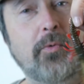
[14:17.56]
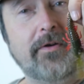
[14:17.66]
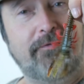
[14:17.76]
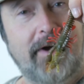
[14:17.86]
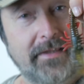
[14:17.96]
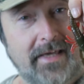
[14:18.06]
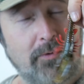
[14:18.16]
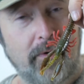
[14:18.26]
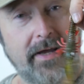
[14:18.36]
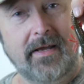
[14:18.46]
work fine
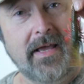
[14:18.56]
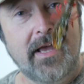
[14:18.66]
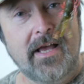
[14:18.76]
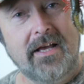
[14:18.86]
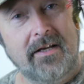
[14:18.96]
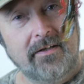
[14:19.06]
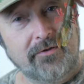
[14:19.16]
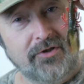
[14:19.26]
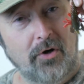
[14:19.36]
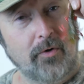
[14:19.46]
that way.
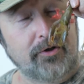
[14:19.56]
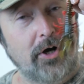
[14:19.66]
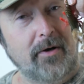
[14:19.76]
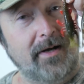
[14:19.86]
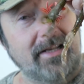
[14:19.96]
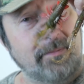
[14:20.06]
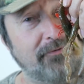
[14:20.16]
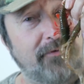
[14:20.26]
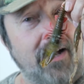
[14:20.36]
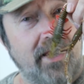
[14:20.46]
So we're talking about number
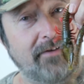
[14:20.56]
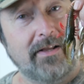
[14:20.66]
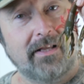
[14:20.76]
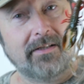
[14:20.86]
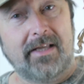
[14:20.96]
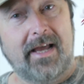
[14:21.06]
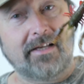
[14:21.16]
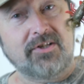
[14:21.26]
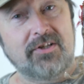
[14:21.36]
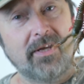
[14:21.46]
5.
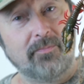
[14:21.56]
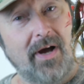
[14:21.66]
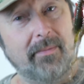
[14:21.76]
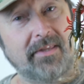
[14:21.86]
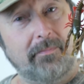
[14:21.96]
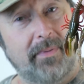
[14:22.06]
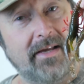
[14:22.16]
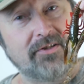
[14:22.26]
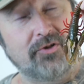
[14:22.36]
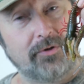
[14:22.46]
Last, probably the
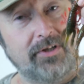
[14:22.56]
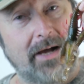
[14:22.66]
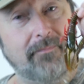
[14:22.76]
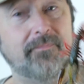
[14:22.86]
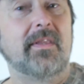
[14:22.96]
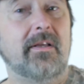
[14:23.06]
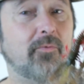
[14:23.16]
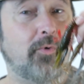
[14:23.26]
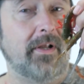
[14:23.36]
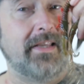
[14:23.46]
best or top
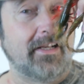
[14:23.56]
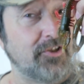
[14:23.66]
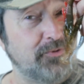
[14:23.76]
one next to